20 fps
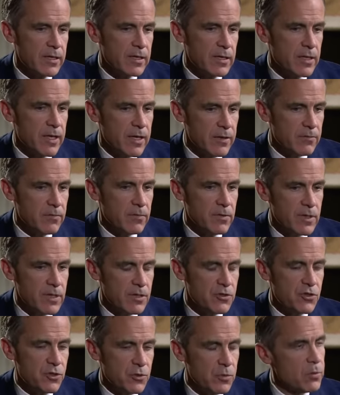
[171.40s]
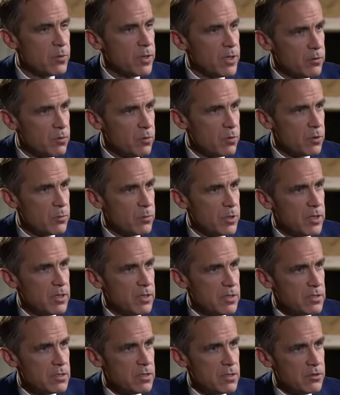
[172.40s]
that issue around hoarding money
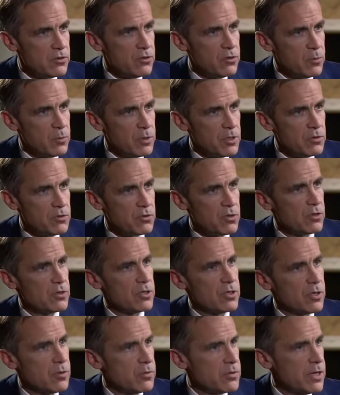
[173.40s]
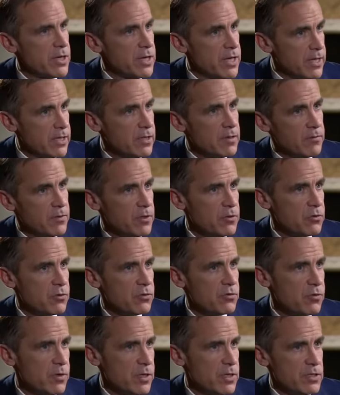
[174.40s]
is an issue when you start to go to negative
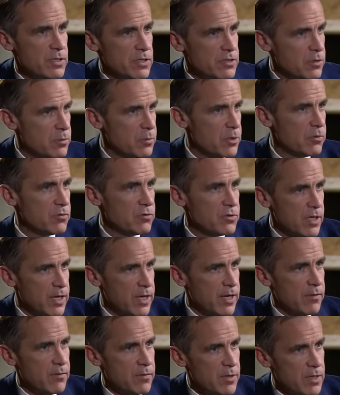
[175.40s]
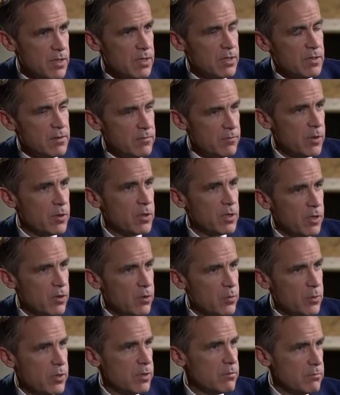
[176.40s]
interest rates as opposed to have very
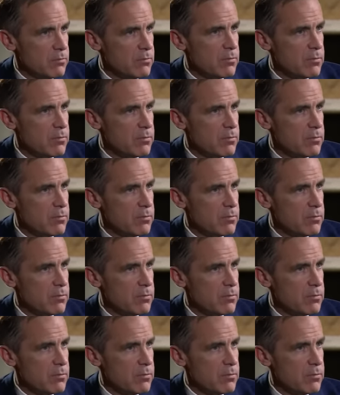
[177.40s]
low but